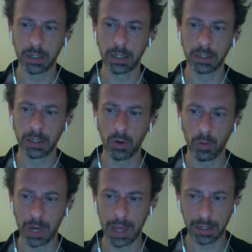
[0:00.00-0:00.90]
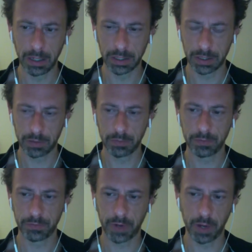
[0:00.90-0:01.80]
uh, the Global Ethics
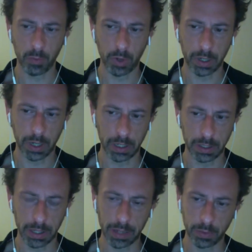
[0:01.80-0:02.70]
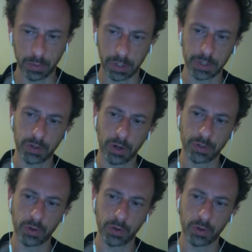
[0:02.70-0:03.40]
Framework and Network and so on.